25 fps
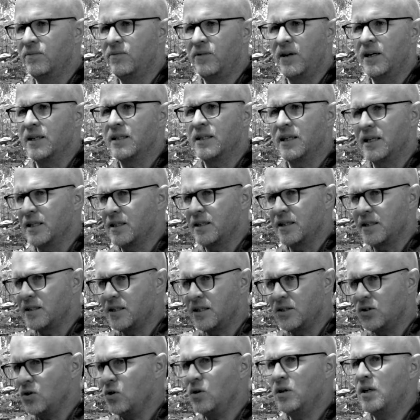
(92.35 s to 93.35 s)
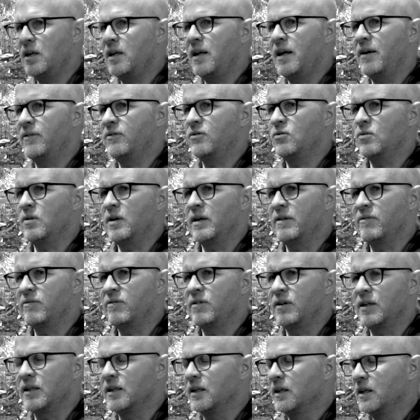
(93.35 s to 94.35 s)
fight. This is not a left-right
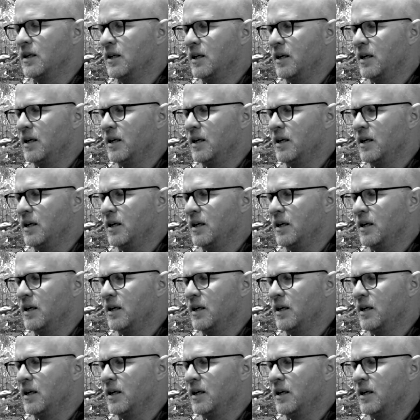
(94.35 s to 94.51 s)
fight.